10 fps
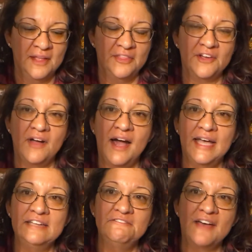They're
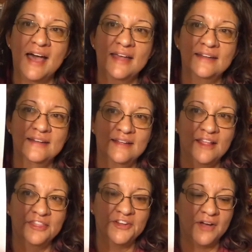high in fat,
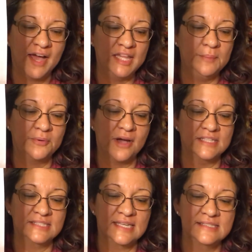they're highly
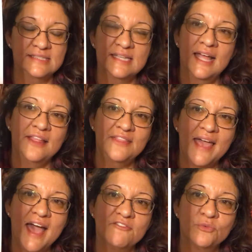processed, they
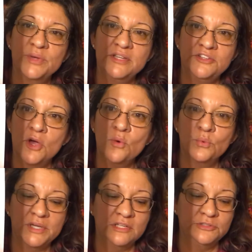have no
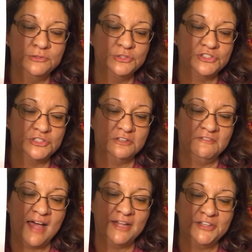real nutritional
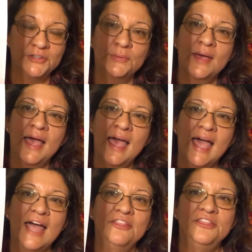value,
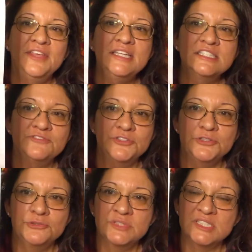and these
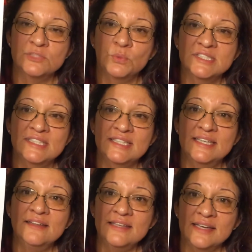foods is what's
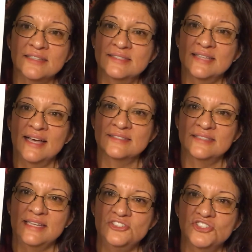killing us as a
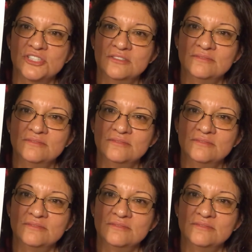nation.